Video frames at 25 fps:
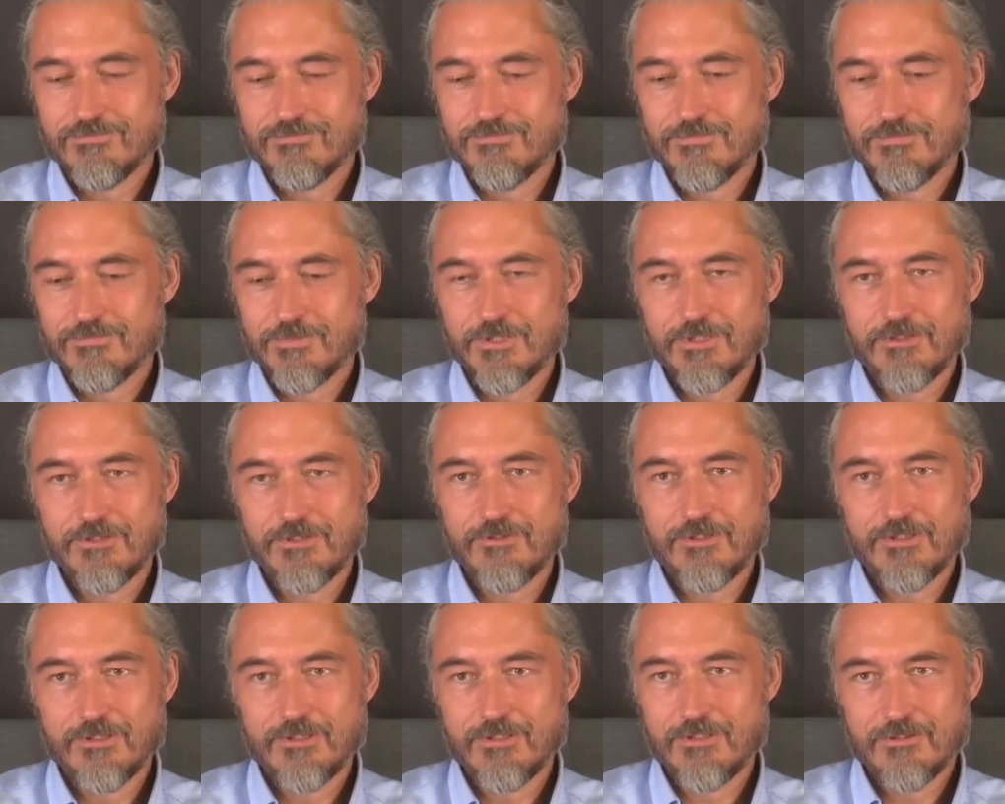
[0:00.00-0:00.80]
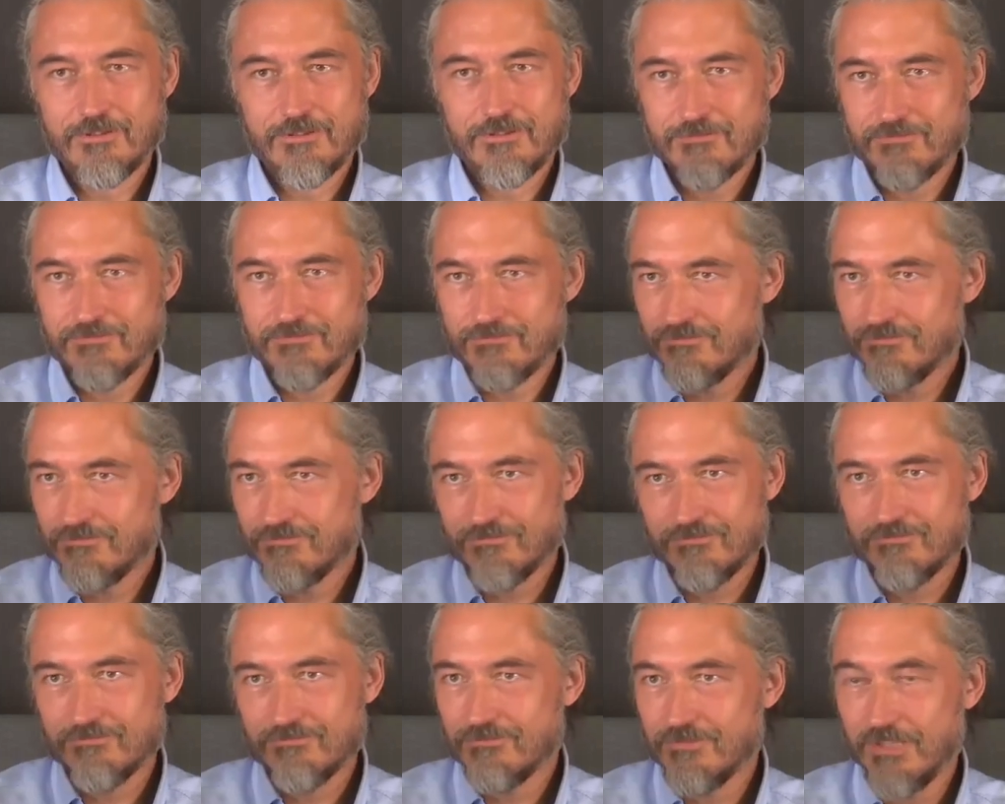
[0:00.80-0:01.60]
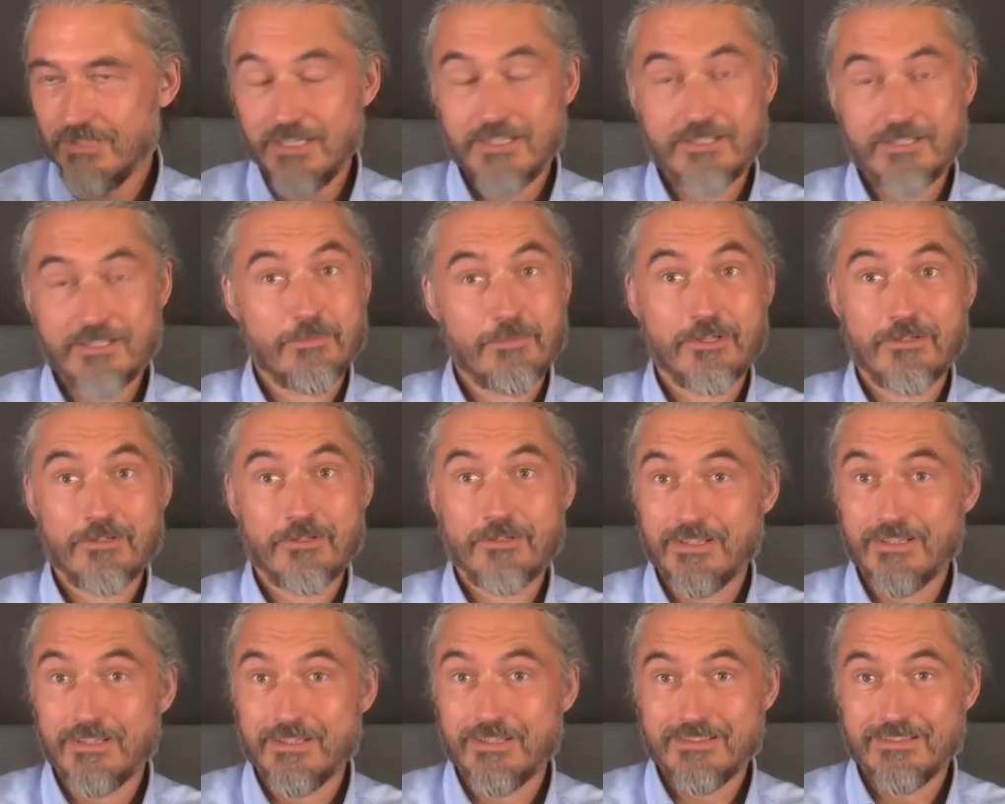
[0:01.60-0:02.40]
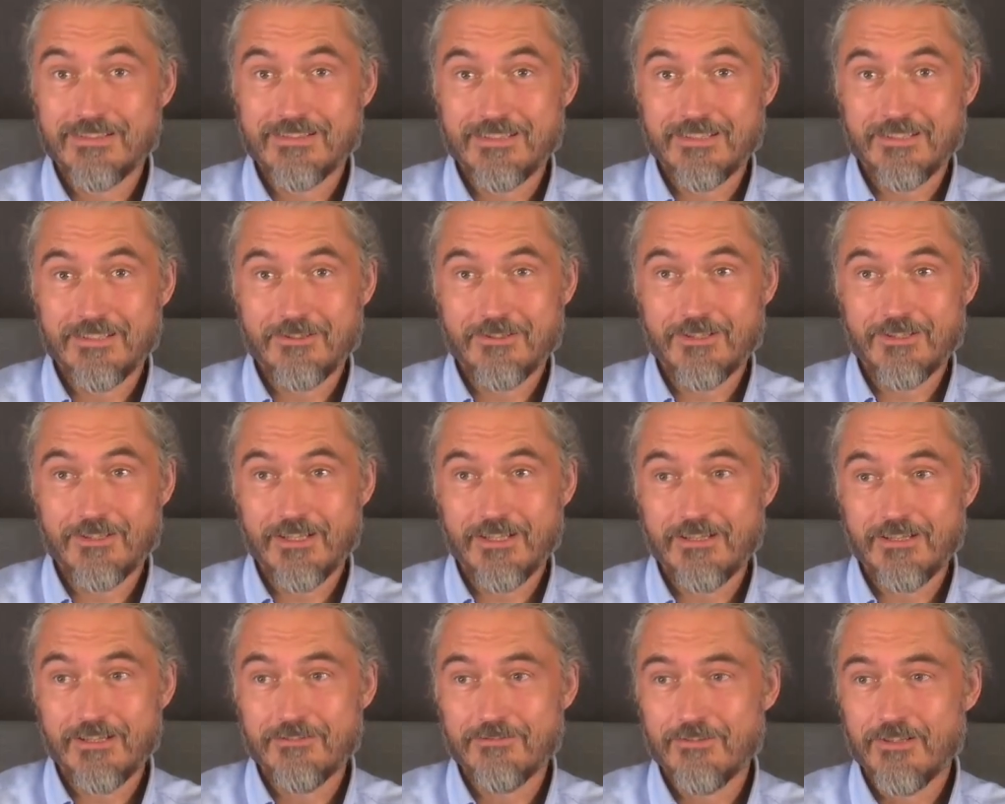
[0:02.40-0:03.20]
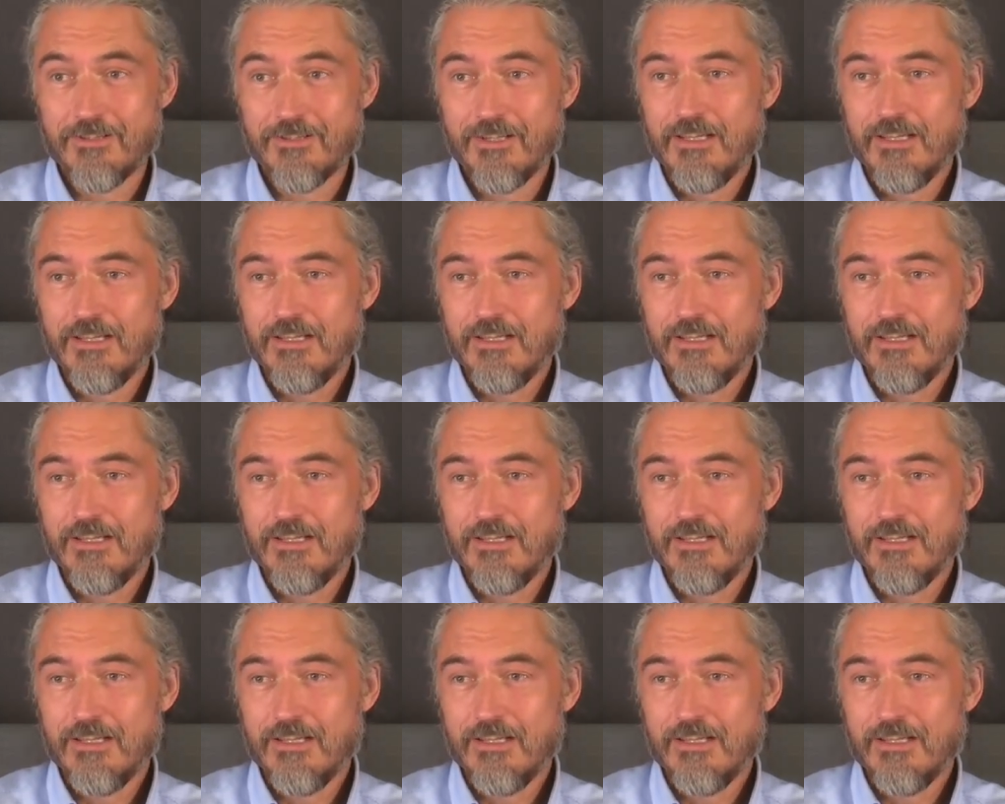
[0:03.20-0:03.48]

whatever experience in your life